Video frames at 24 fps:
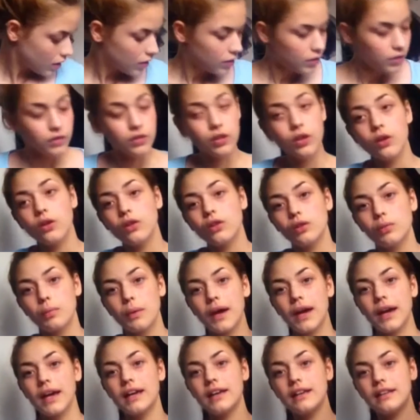
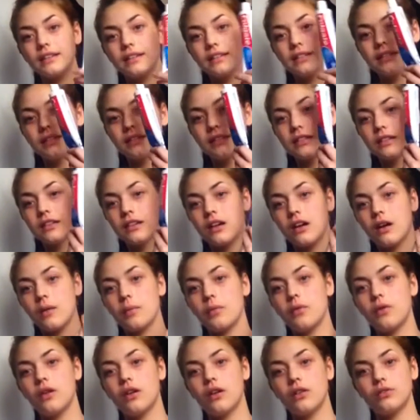Toothpaste. I
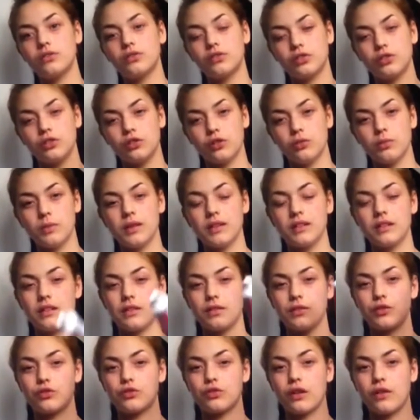bought a whole tube instead of
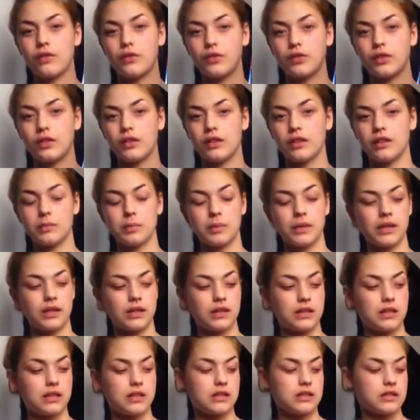a travel size
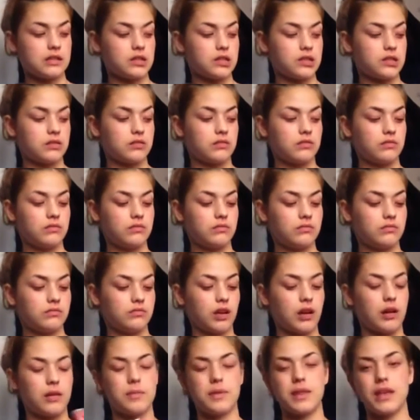because
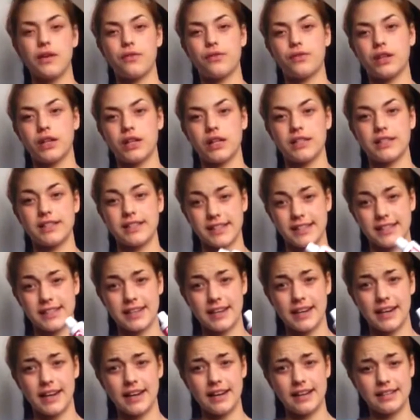I'll be there for like 6
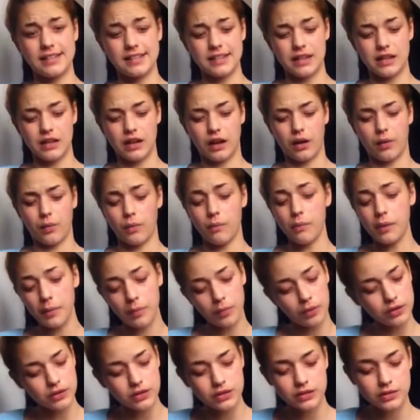days and I will be
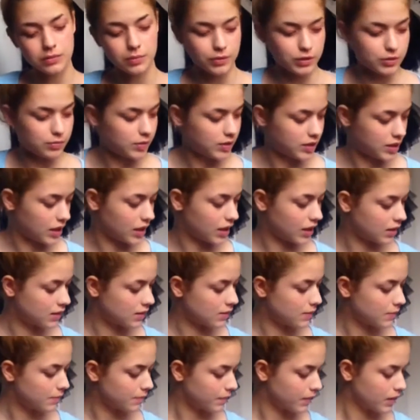wanting to brush my teeth.
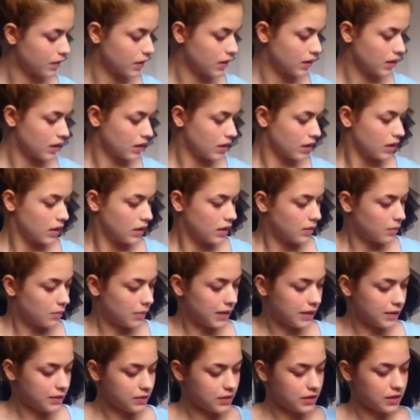My
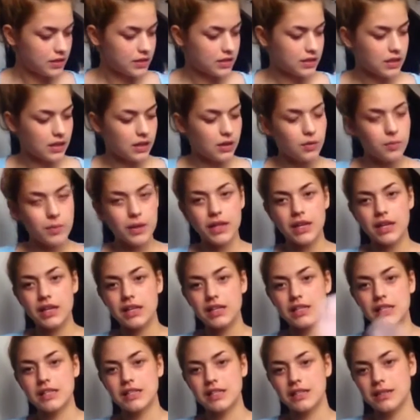little sister got me
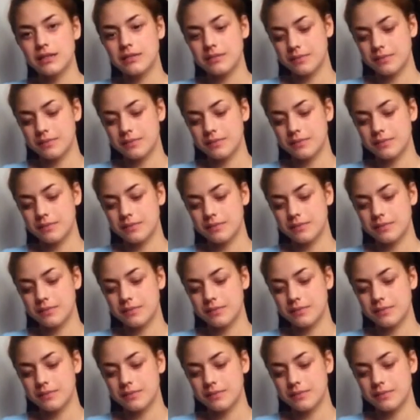this.